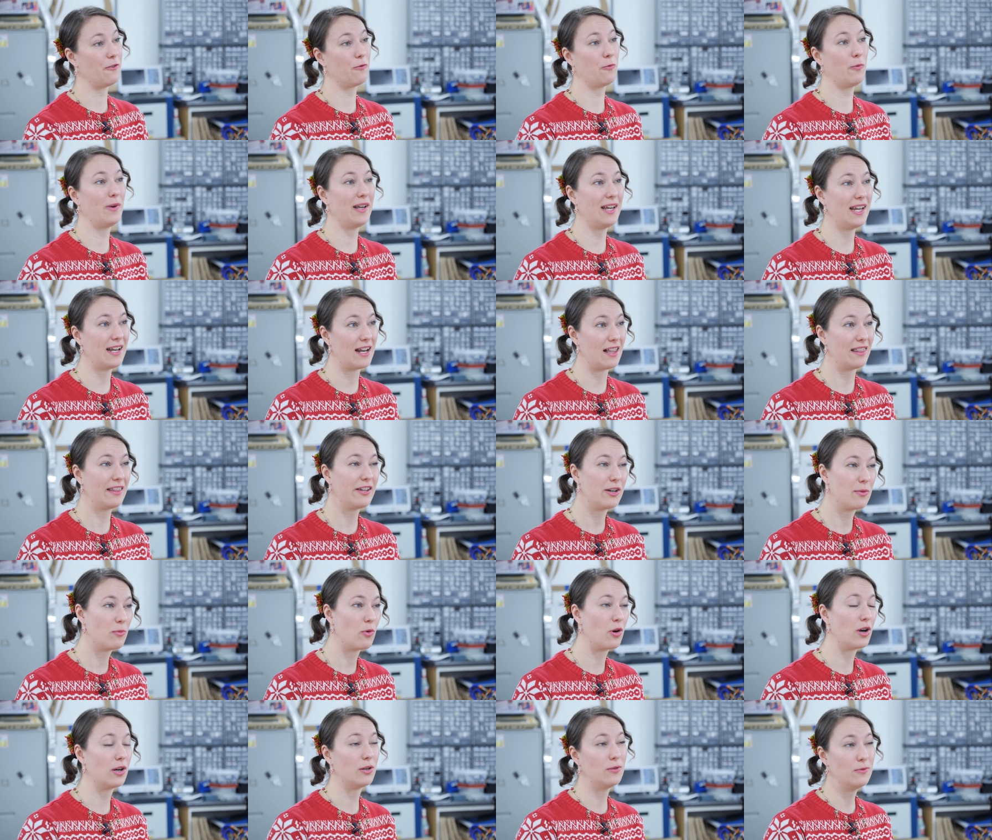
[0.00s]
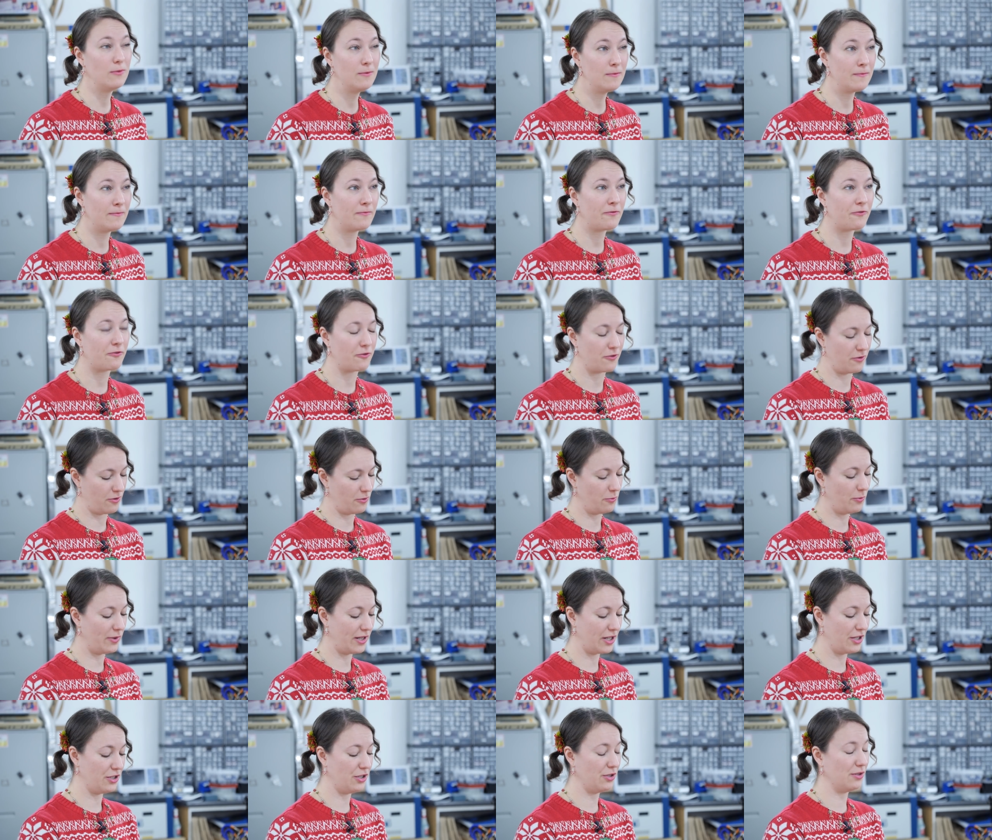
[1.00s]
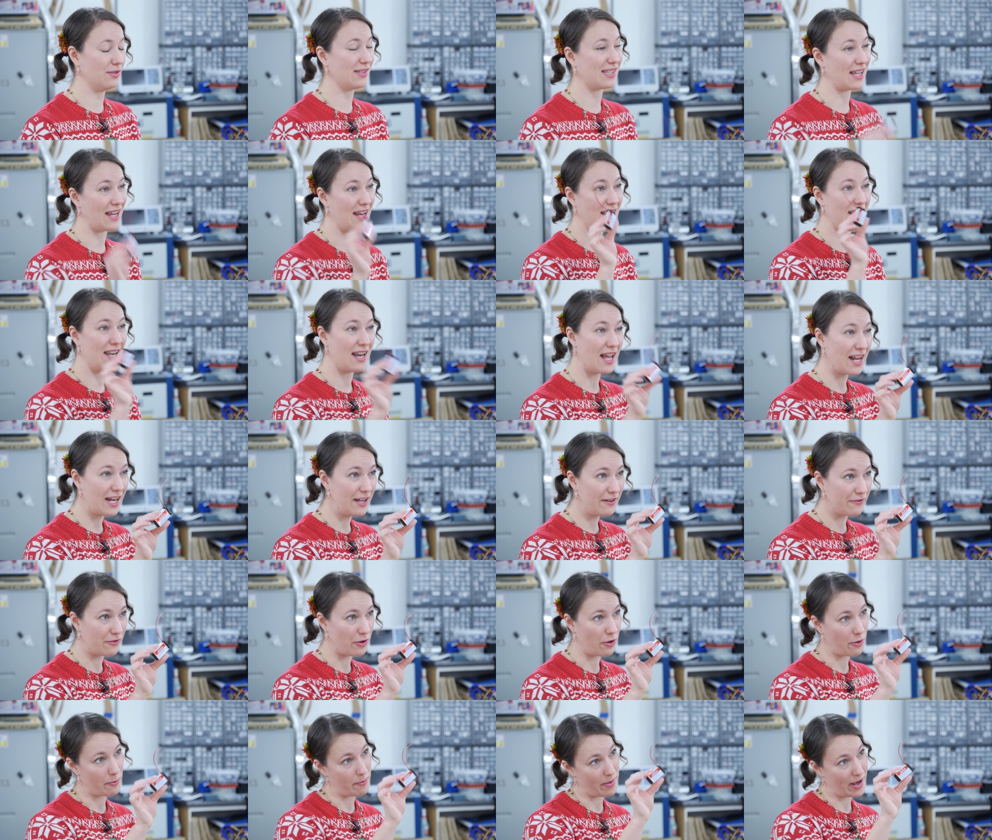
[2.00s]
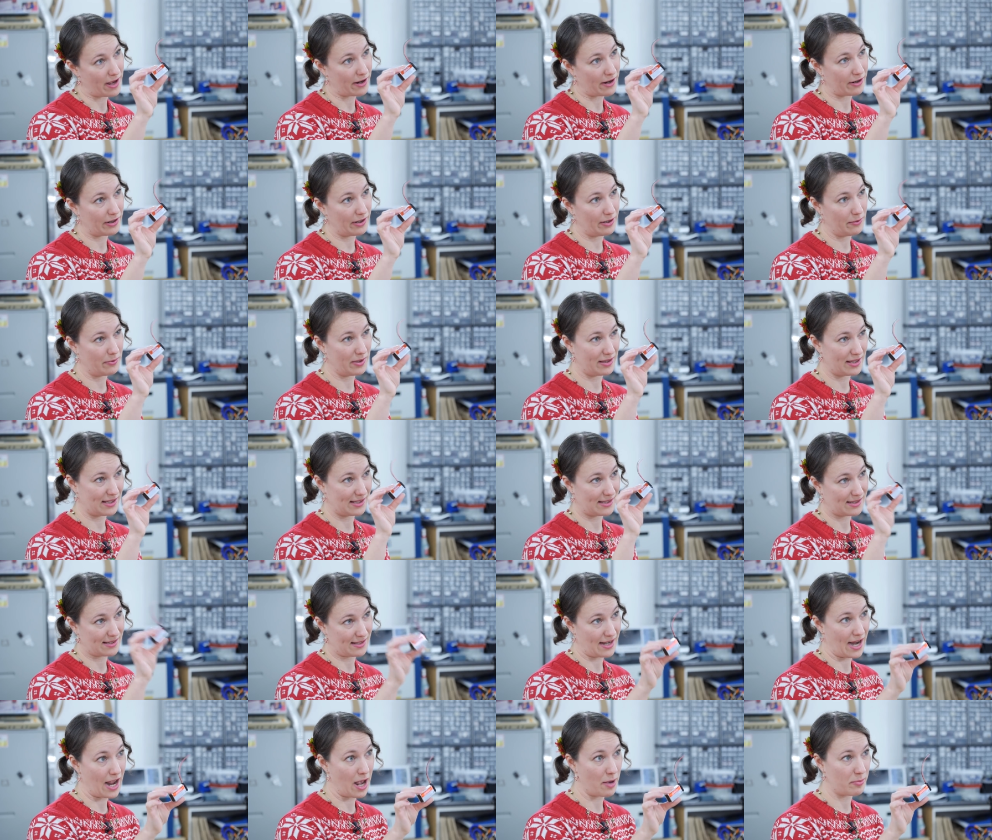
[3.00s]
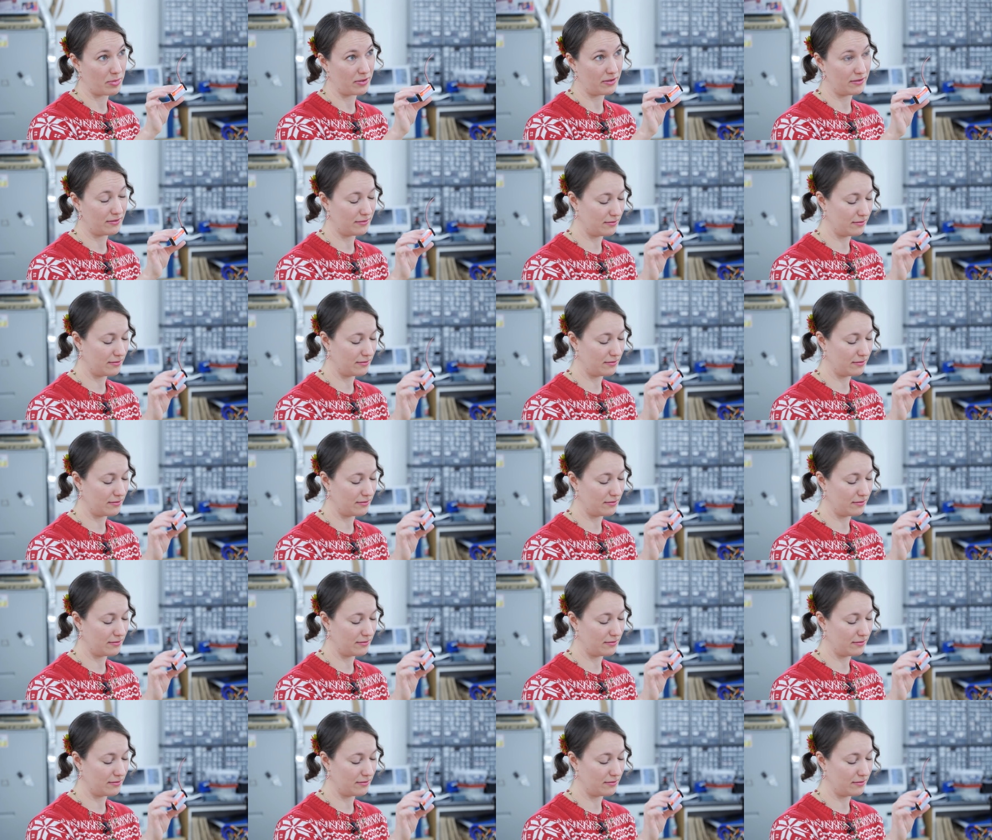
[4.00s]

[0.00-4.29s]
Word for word: If we need a little more oomph, we can use a 9 volt battery with a snap.